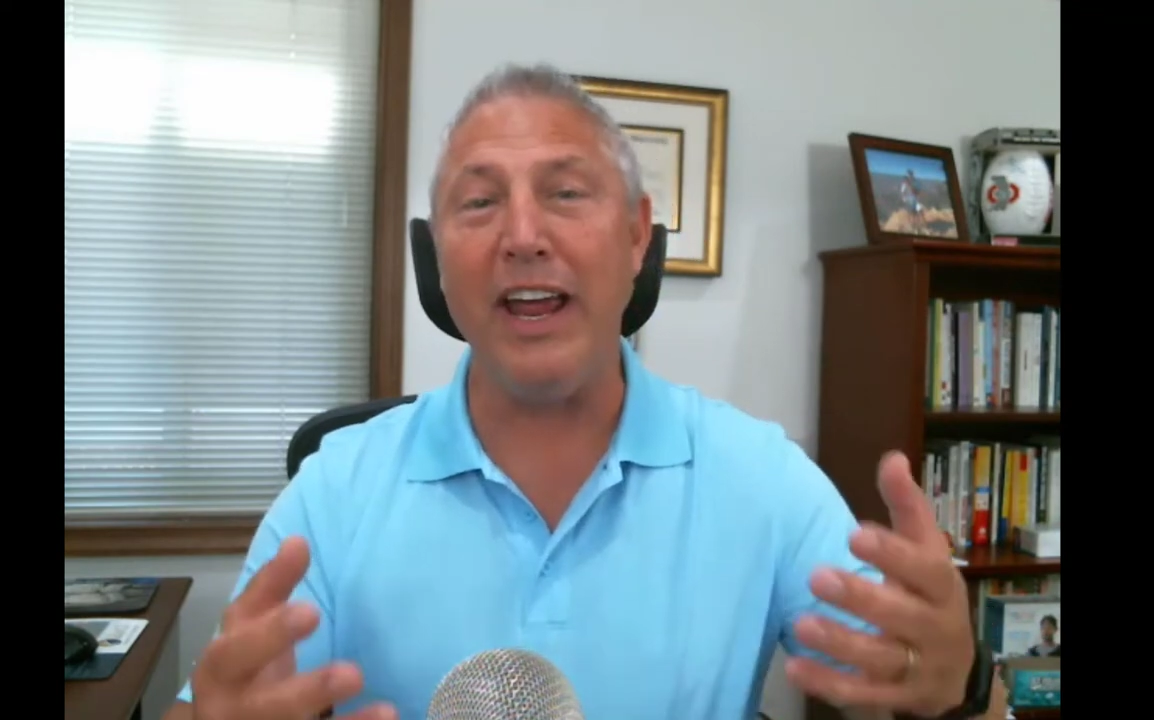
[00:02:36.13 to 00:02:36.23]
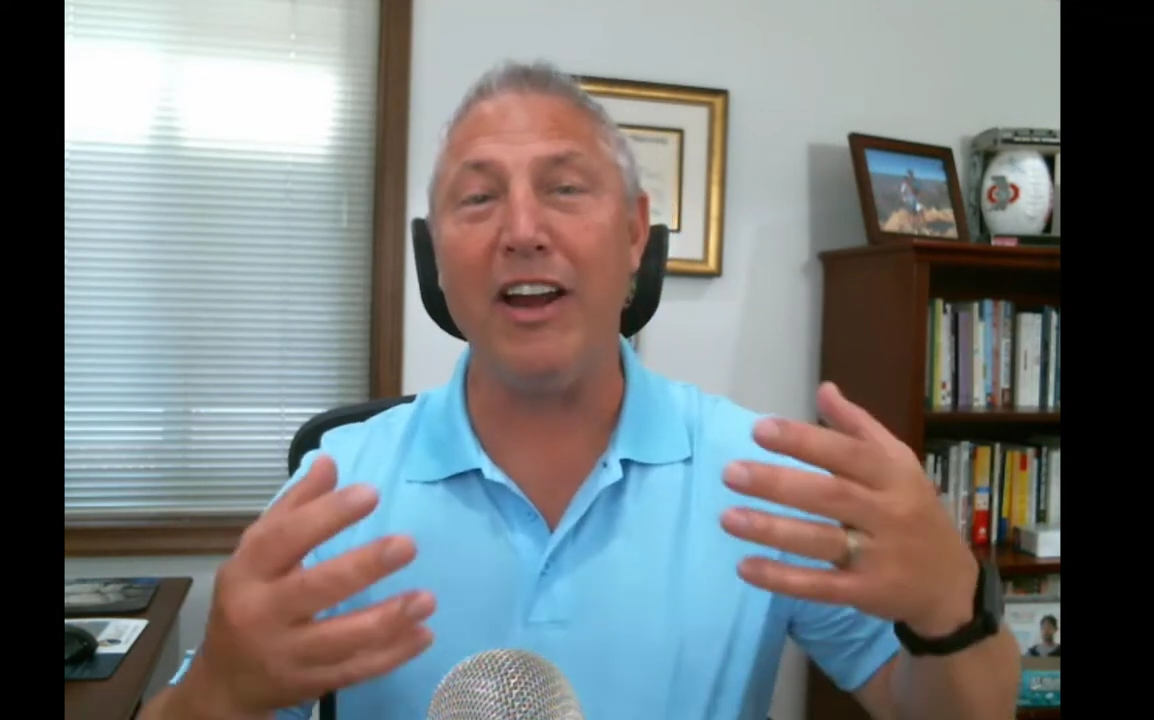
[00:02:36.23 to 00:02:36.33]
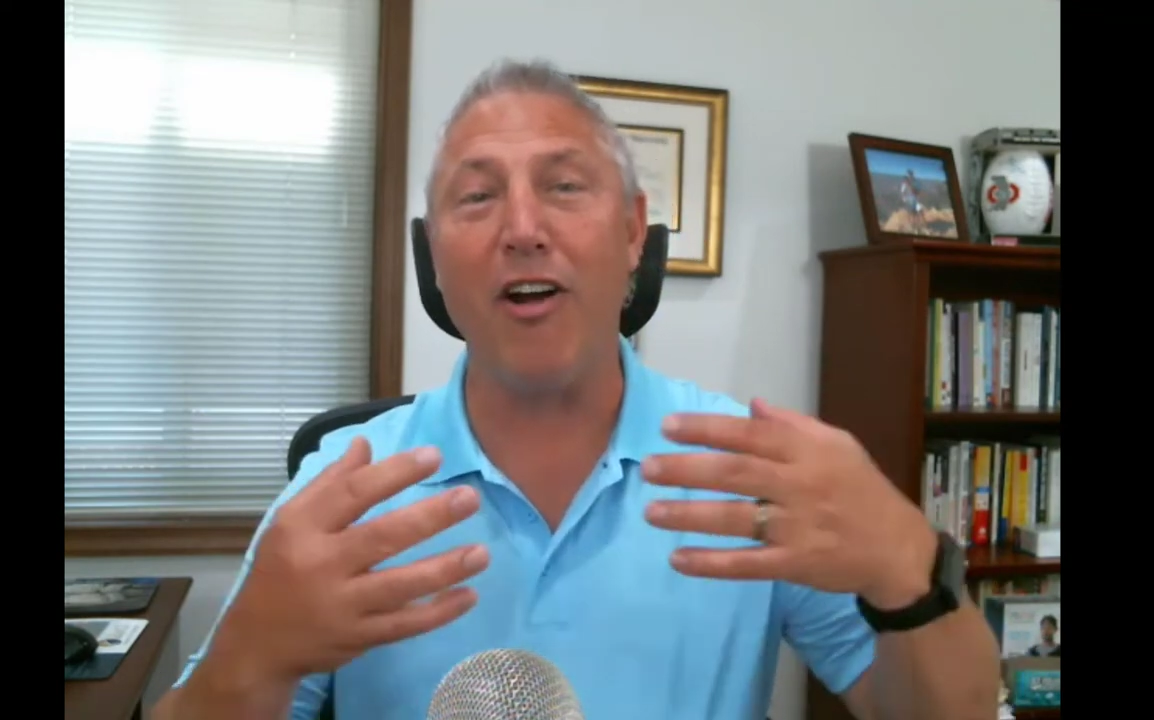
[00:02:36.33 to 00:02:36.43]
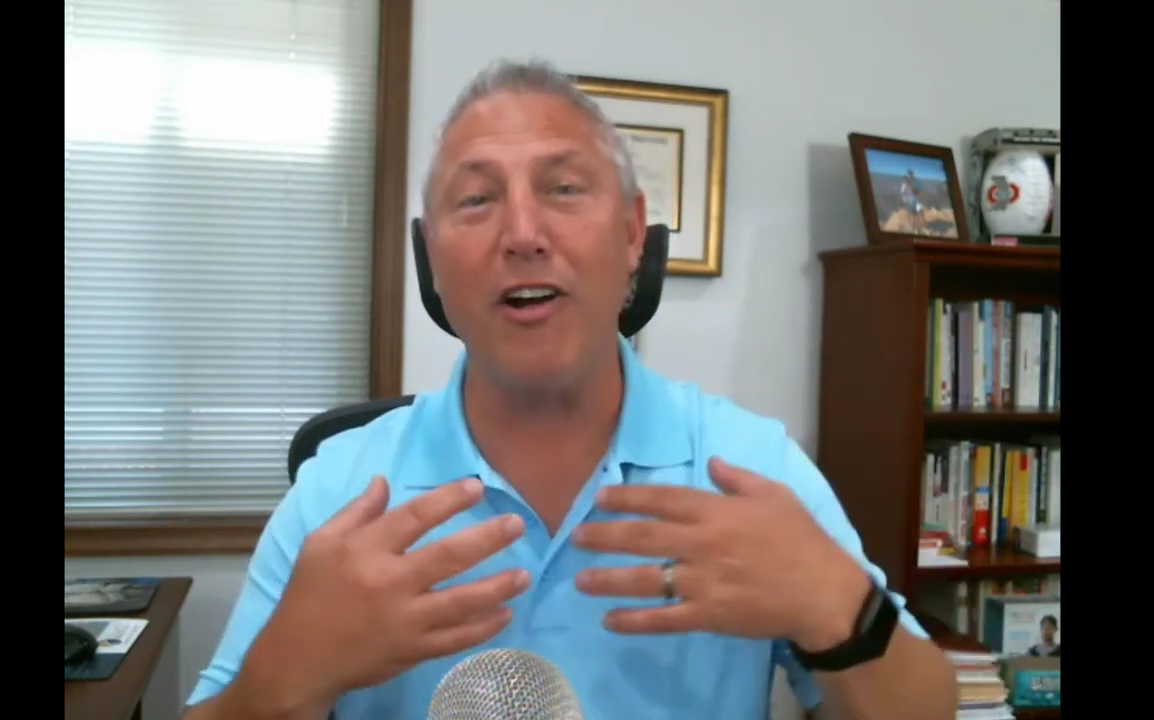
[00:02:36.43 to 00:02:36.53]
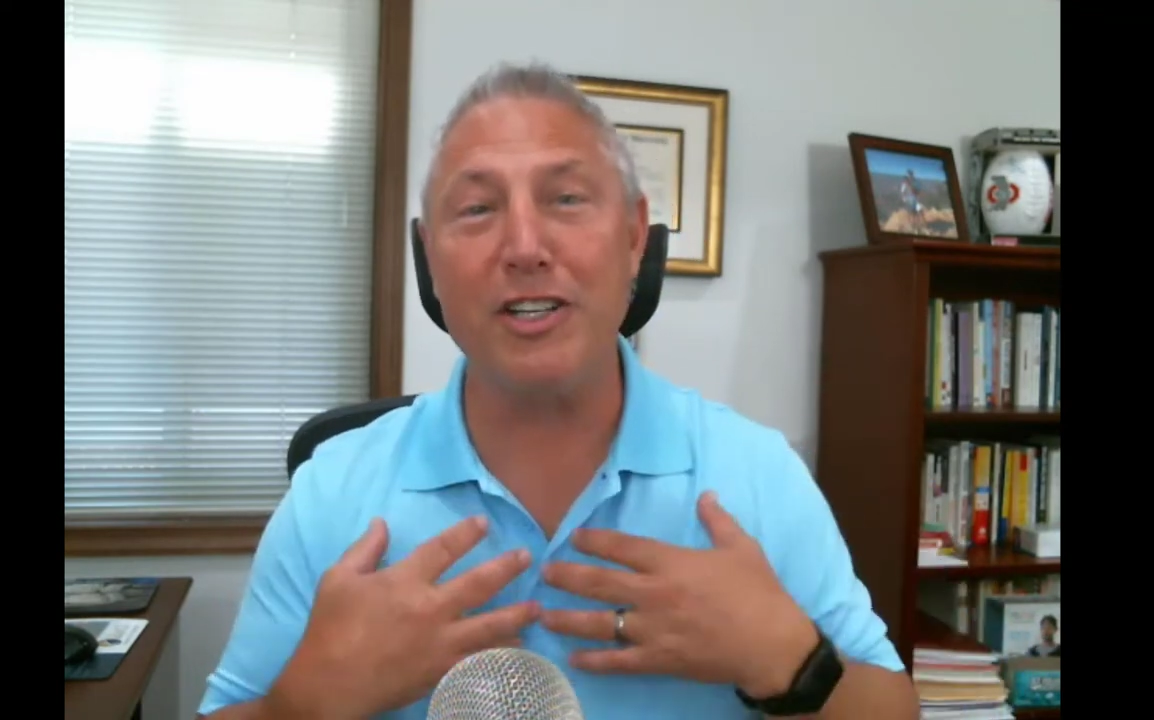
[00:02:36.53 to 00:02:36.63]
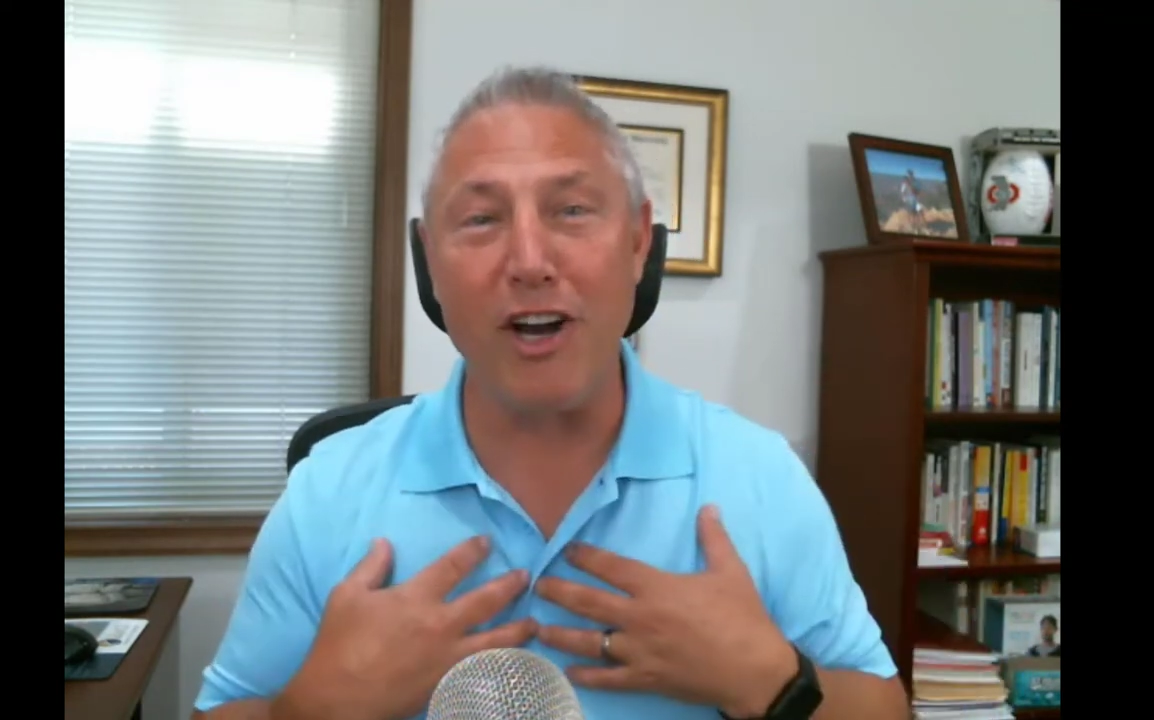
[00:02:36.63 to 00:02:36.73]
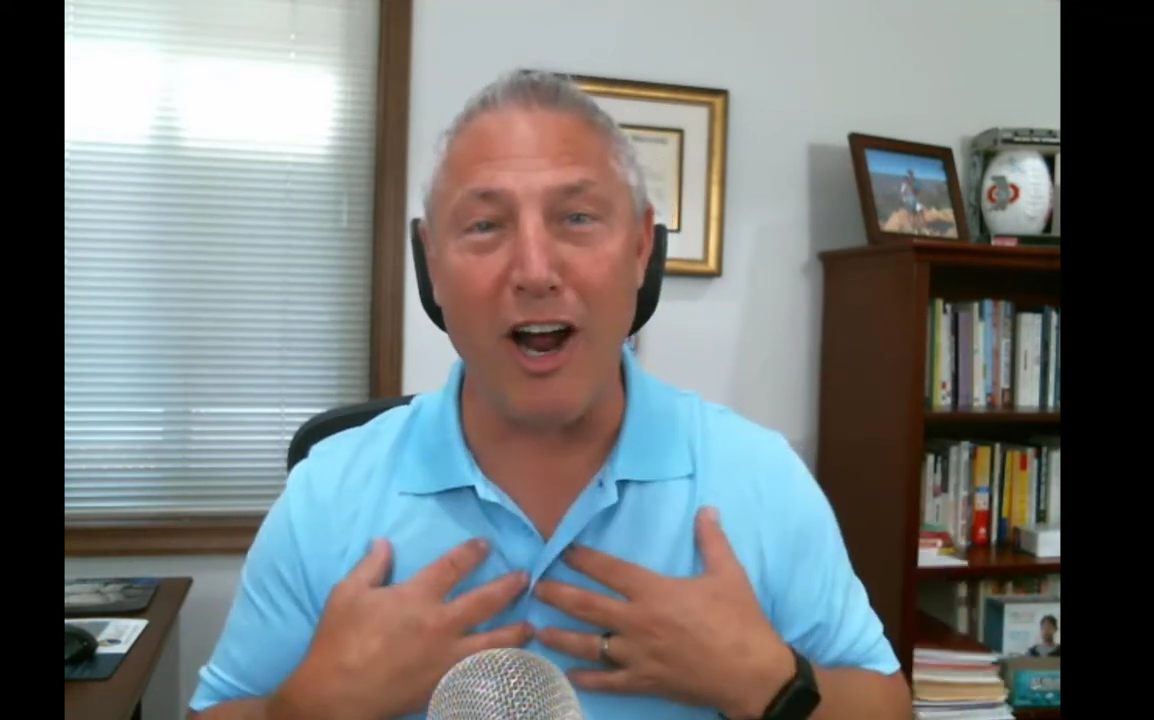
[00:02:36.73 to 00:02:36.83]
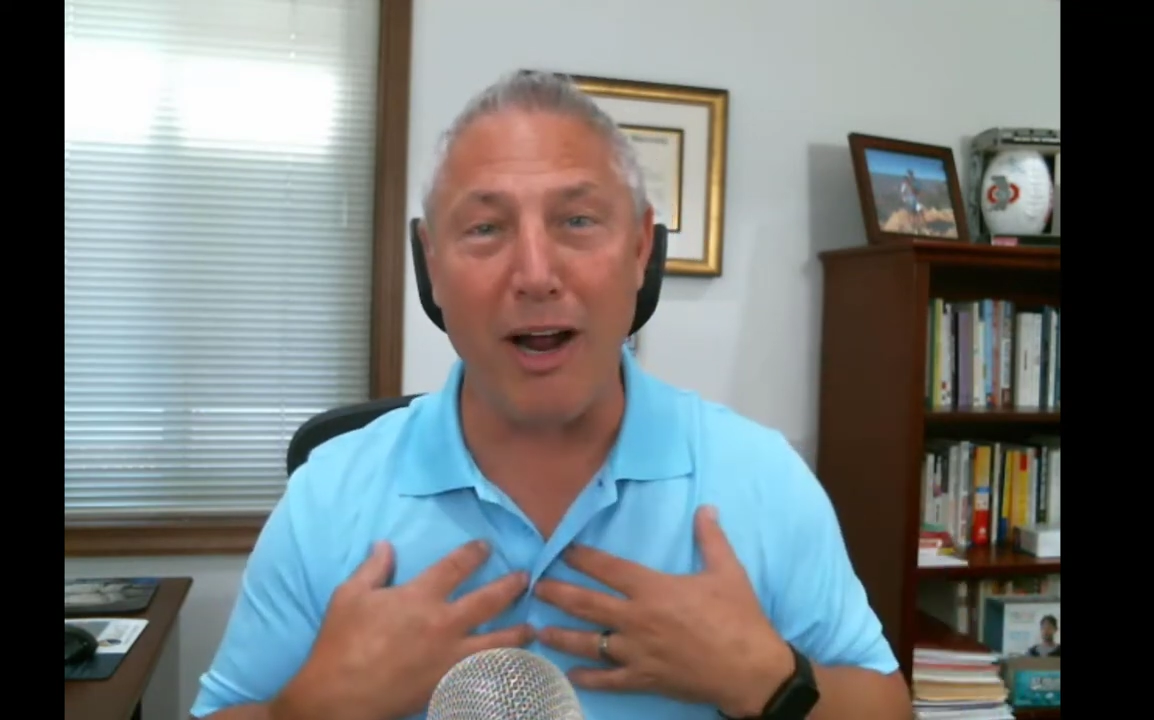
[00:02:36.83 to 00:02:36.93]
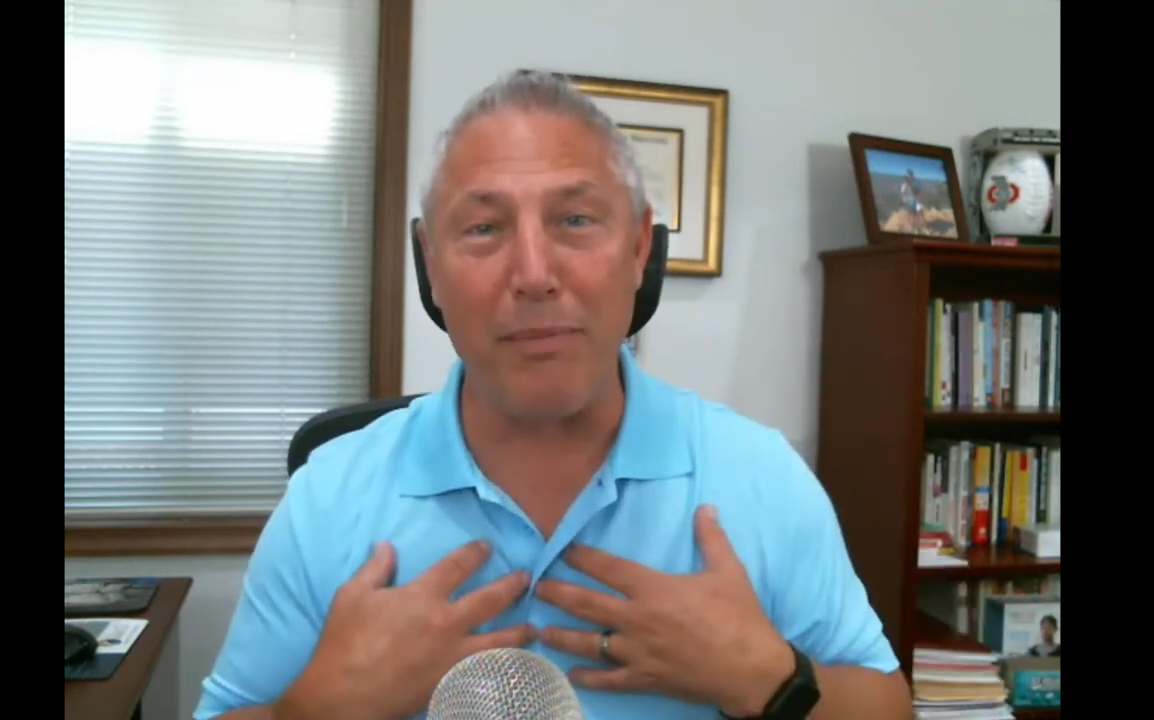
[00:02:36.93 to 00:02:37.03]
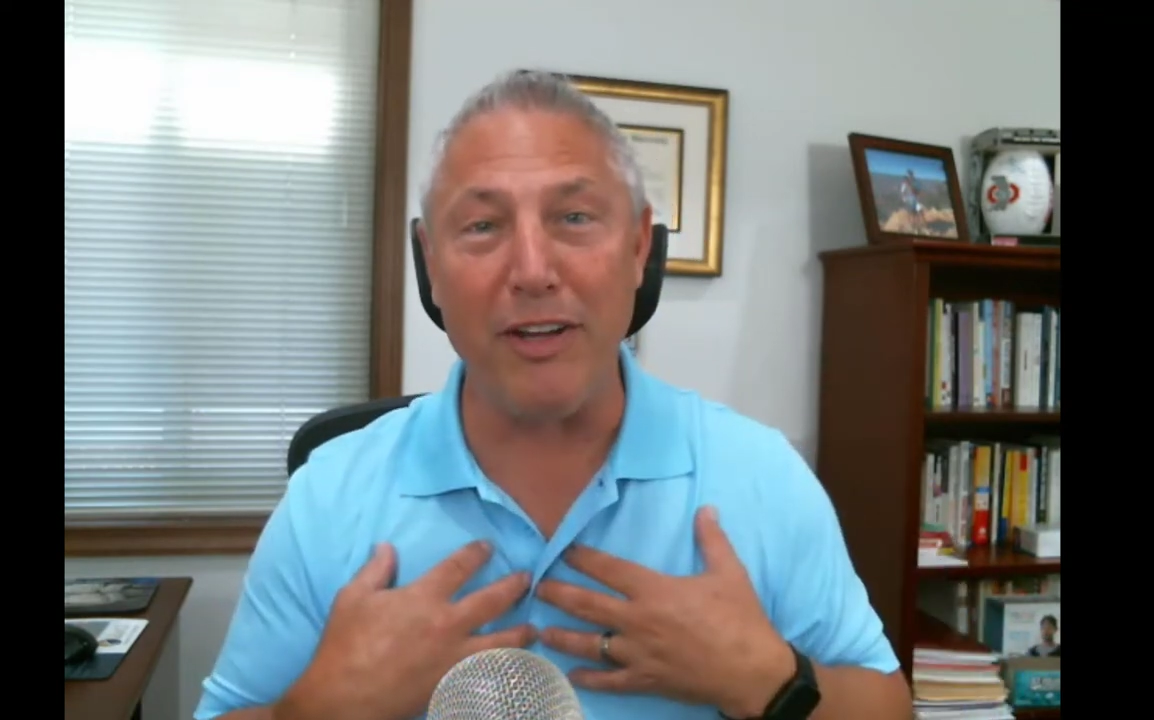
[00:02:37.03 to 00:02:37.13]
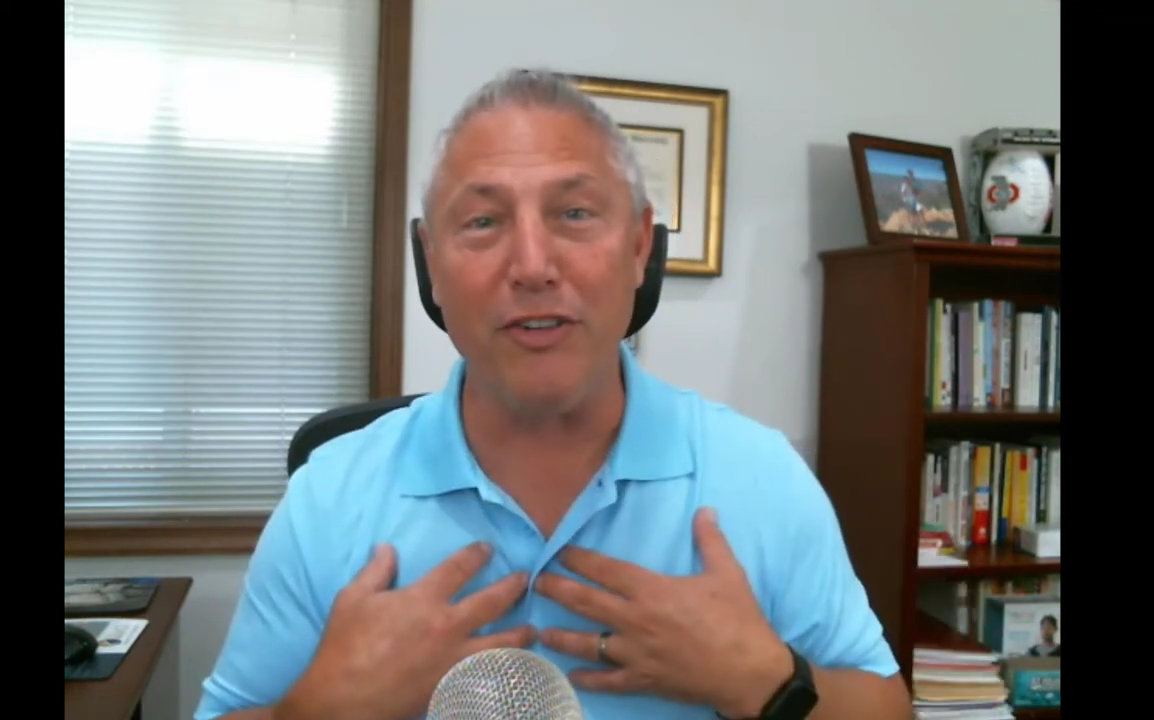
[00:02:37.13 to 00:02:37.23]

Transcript: and our job